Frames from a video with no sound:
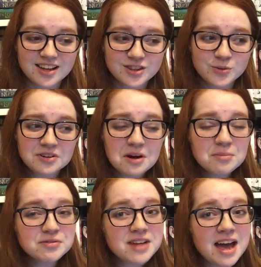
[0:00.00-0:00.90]
There were a
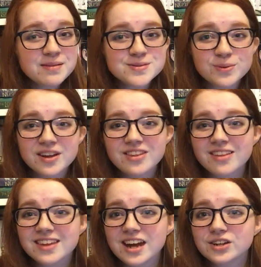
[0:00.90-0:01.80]
number of times where I thought
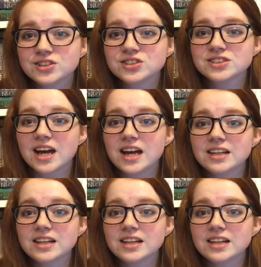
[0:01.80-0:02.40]
the characters got